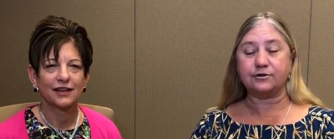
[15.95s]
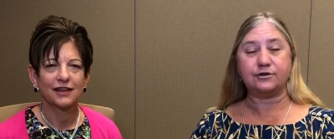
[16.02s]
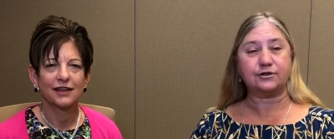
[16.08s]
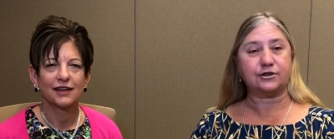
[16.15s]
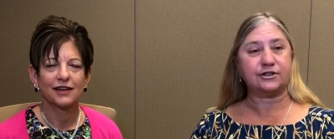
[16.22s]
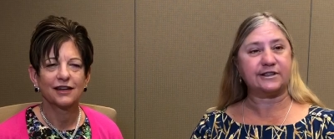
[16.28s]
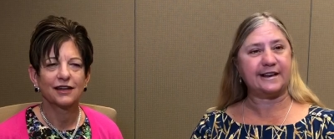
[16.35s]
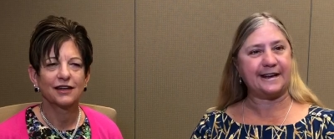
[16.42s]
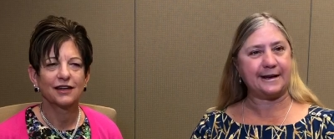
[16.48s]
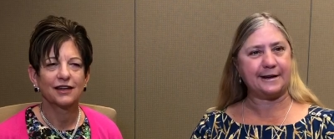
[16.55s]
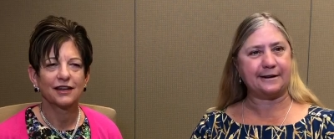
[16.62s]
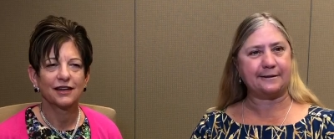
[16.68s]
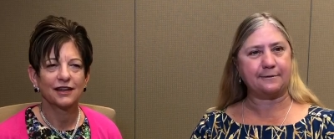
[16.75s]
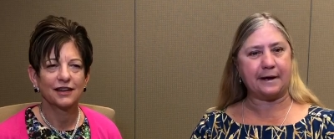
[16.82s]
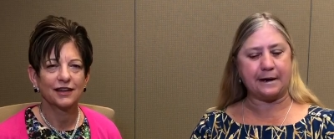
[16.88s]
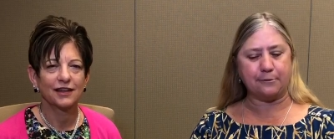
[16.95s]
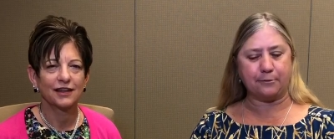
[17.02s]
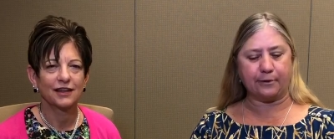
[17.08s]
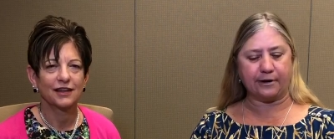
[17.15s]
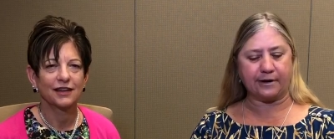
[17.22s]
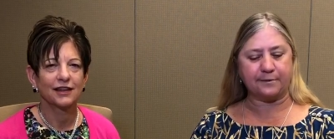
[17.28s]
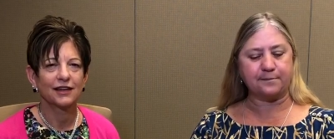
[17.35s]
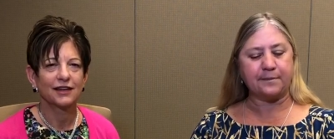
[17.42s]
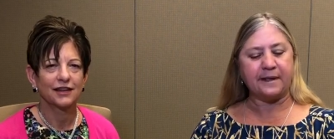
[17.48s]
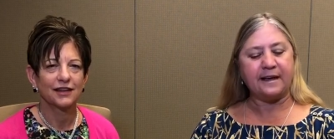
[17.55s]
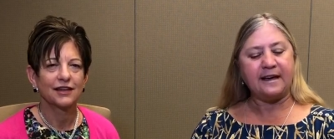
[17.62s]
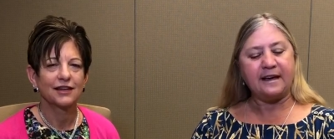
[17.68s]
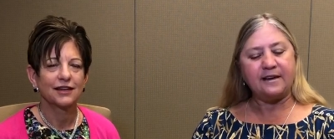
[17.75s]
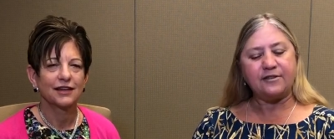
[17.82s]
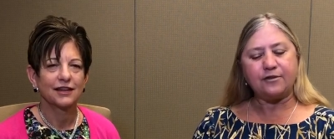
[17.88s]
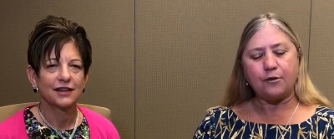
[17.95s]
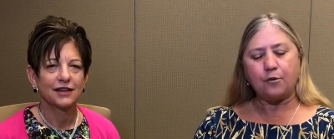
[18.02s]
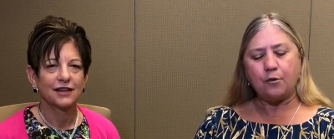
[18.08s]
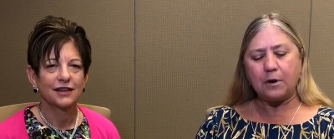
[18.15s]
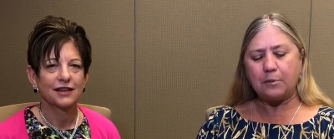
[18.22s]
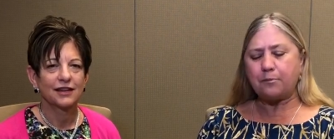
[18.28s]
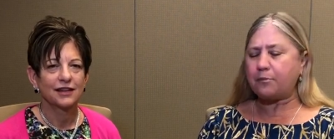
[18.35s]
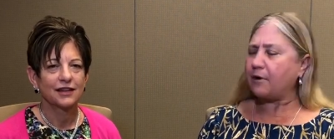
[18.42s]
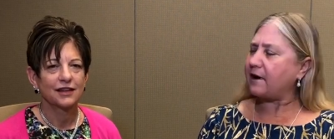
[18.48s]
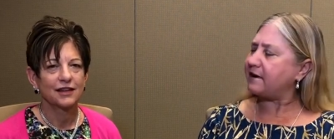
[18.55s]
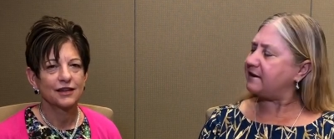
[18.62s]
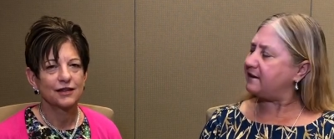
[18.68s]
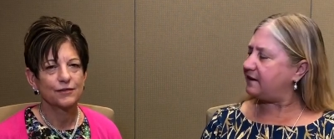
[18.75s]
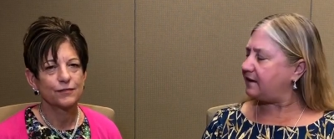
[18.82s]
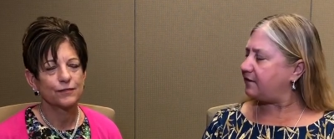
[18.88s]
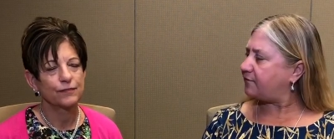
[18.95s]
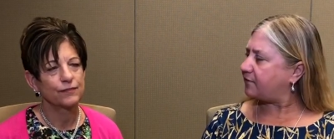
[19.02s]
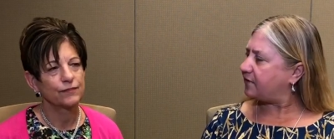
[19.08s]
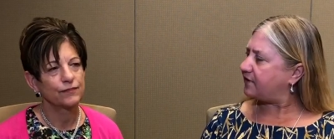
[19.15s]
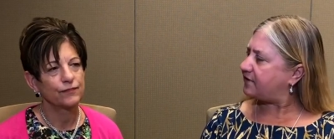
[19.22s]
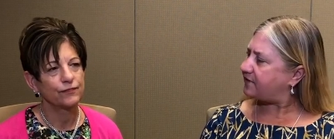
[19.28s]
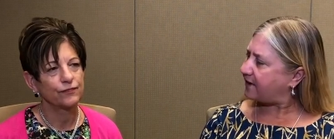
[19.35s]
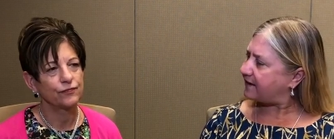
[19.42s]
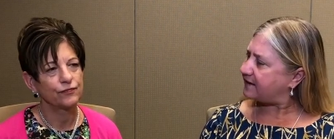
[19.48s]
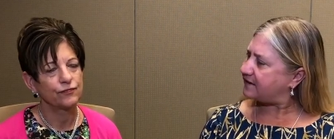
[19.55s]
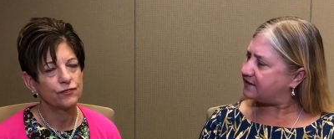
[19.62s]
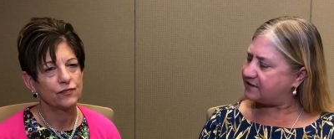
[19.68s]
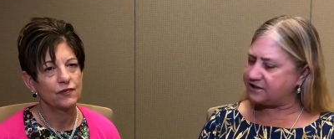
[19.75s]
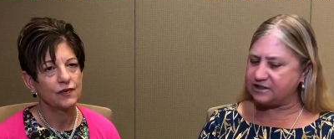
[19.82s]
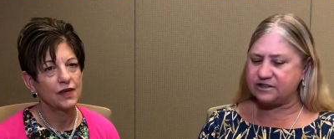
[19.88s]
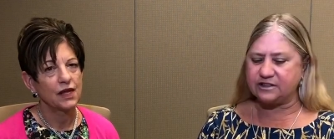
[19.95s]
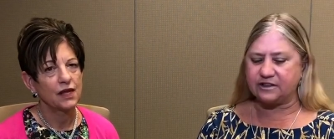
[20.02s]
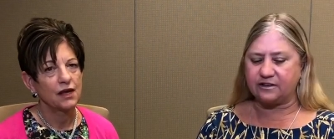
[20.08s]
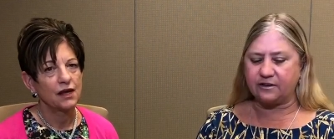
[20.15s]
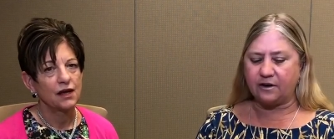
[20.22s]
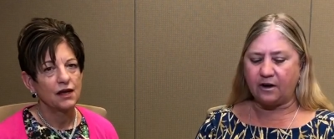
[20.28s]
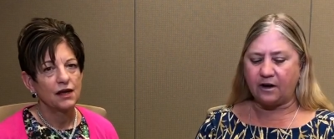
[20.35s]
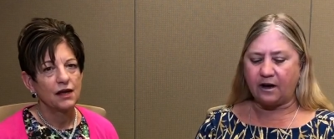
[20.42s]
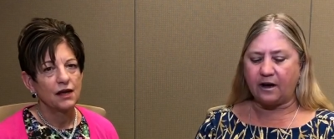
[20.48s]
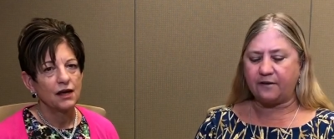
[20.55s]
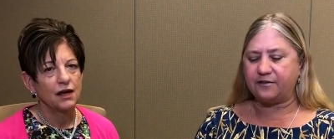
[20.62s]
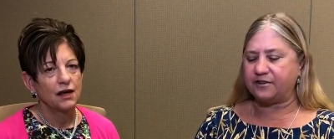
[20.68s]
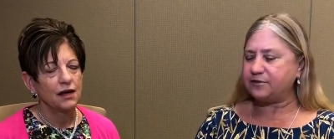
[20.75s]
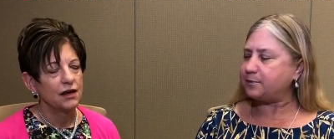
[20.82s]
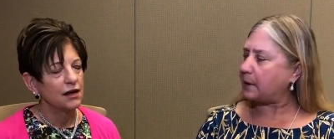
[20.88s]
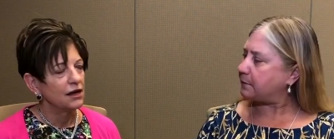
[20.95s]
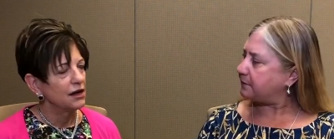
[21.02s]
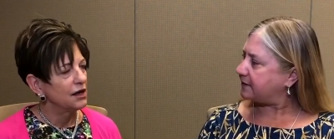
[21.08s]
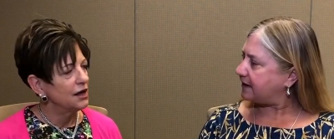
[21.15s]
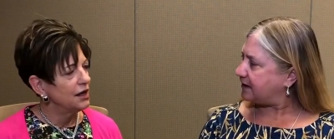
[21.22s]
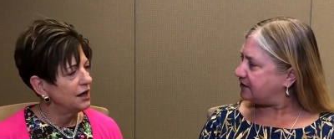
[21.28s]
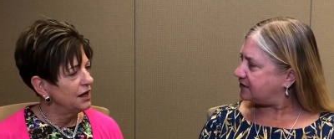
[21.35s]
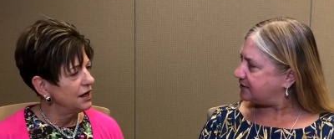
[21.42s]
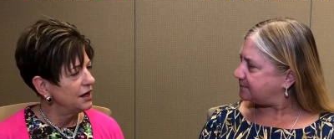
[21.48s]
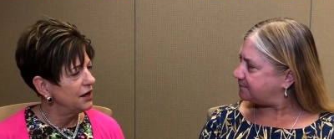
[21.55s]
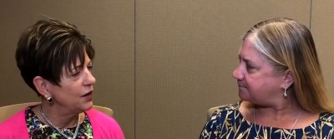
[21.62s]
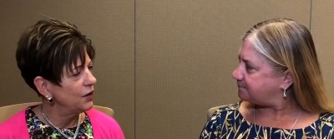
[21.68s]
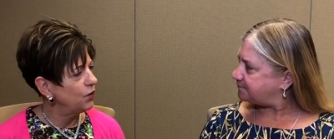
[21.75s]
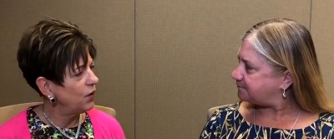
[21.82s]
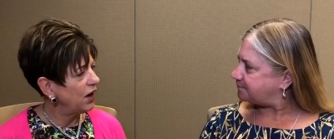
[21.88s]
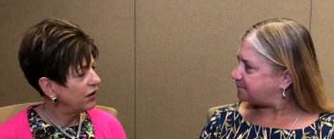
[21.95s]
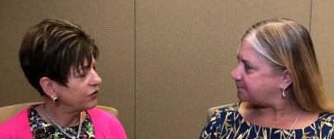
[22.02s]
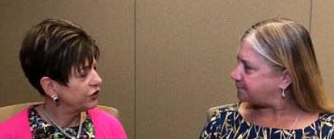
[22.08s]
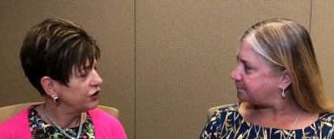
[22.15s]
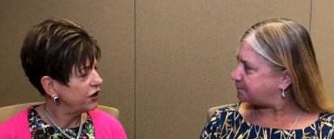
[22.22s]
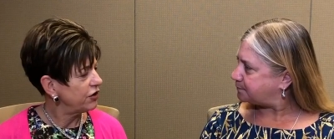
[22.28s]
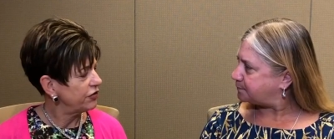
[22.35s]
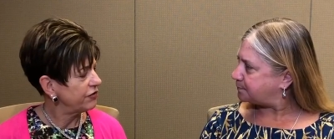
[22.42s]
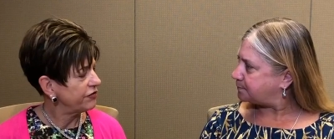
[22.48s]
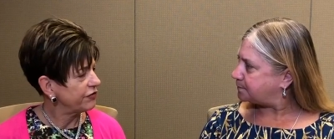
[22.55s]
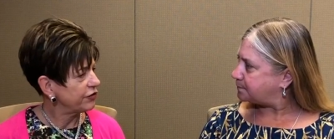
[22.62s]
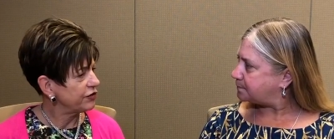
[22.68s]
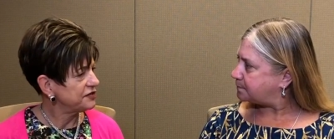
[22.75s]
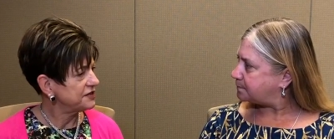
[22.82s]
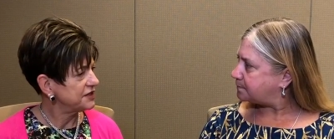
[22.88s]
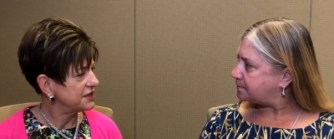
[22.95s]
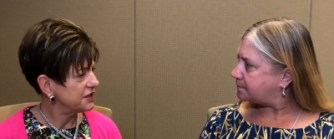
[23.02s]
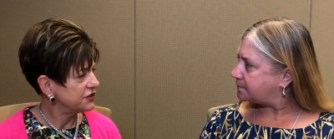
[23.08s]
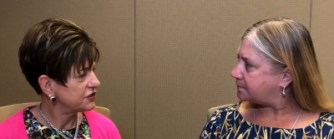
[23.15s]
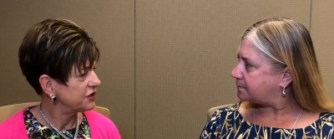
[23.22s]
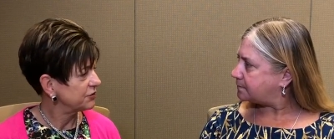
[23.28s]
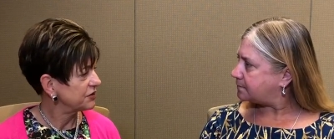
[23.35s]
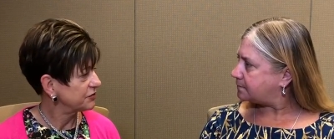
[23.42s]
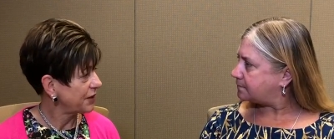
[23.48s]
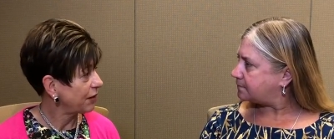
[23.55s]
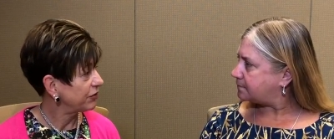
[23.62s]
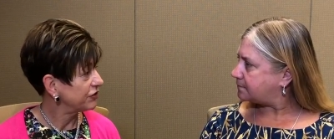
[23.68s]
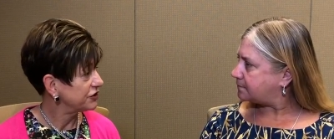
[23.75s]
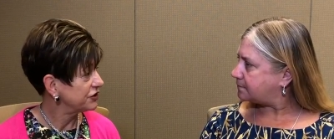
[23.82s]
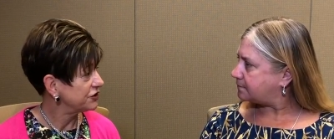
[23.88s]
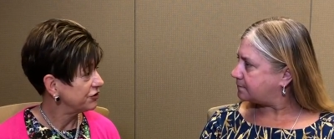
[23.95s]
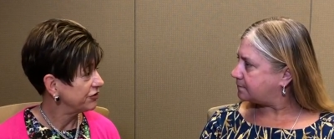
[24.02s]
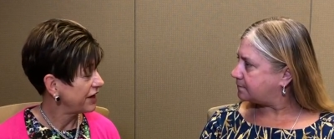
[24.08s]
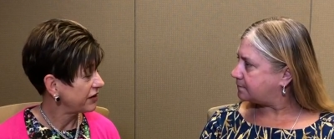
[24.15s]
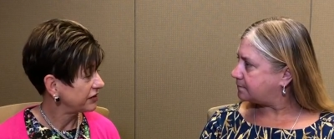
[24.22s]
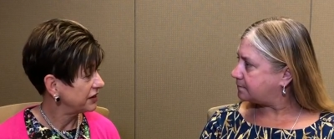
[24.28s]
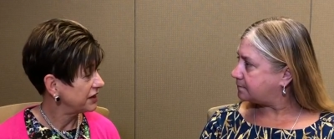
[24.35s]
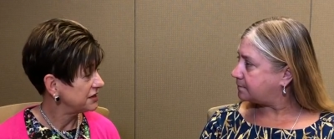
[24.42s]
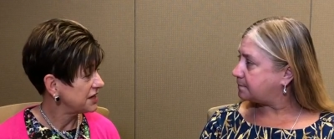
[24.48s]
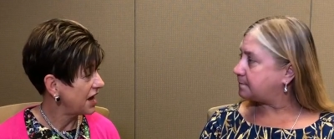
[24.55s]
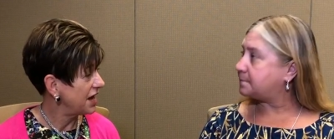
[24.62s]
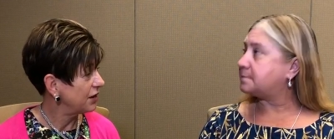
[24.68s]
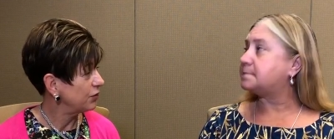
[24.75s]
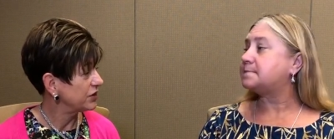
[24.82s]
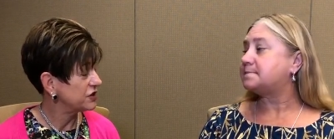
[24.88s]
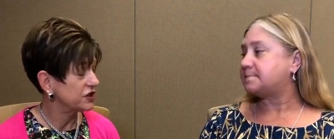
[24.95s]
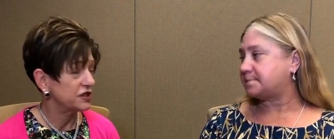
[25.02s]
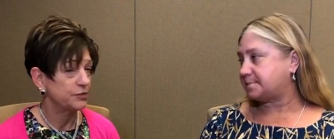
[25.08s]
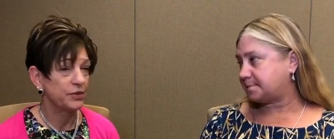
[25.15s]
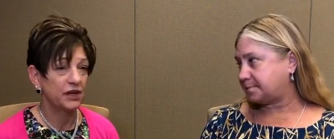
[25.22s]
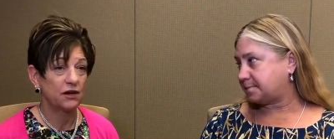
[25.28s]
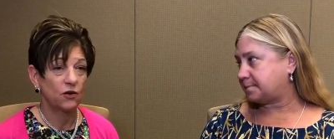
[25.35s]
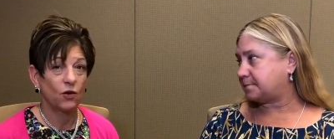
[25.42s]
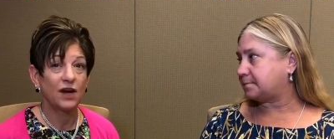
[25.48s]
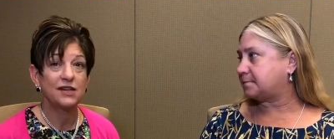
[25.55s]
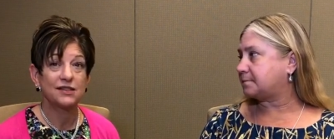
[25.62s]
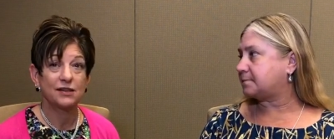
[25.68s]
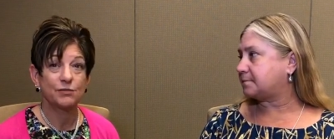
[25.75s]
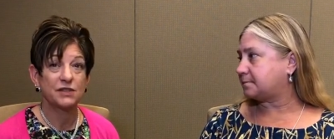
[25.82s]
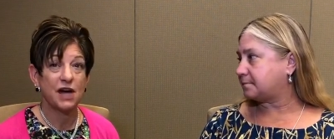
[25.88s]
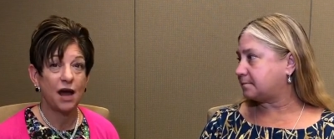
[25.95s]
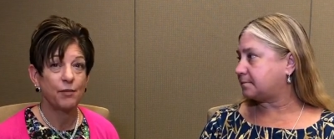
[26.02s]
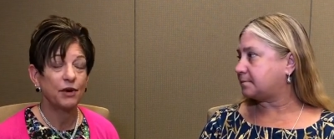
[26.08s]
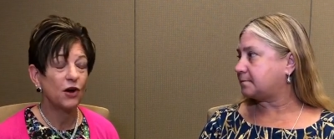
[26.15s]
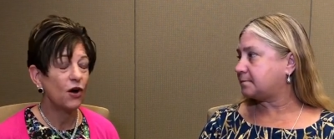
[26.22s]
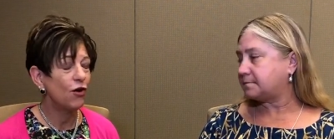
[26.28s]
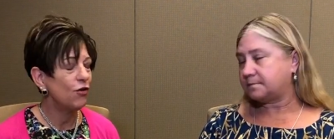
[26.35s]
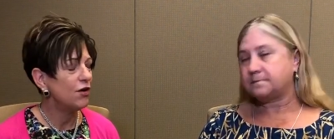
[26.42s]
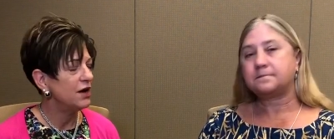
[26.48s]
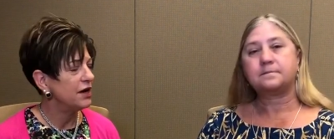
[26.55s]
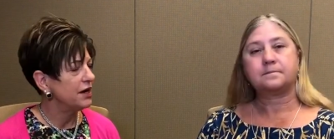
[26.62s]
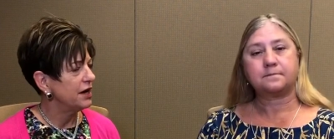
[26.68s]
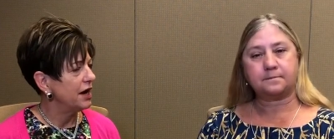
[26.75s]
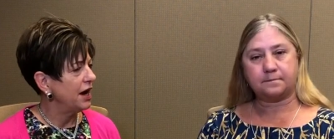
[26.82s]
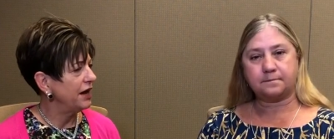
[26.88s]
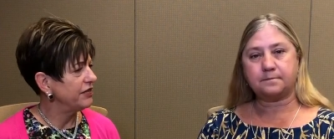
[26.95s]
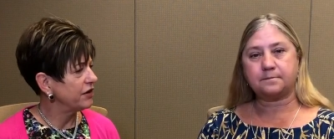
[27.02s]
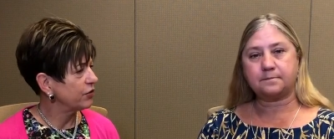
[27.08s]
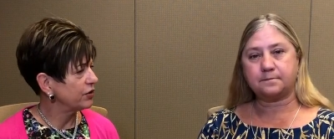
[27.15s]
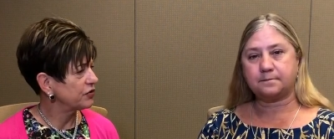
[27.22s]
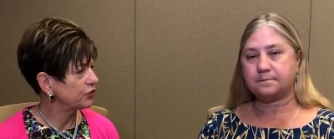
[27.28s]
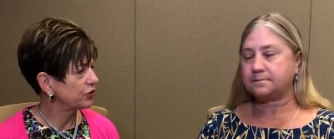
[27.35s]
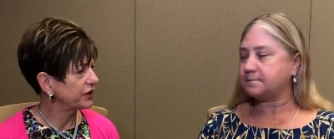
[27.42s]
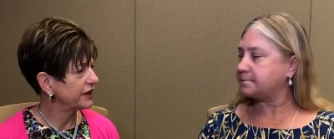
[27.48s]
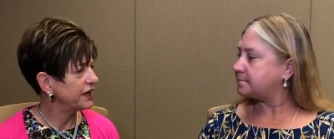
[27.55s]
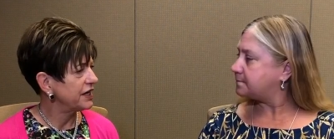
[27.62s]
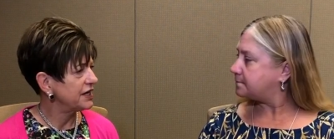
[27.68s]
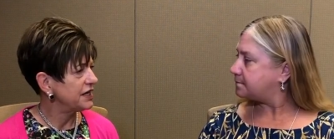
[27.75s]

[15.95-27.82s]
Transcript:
Speaker 1: Nutrition Handbook. So what brought a need for the second edition of this publication?
Speaker 2: Well, you know, the first edition was published in 2010, which has been quite some time ago, and there was really a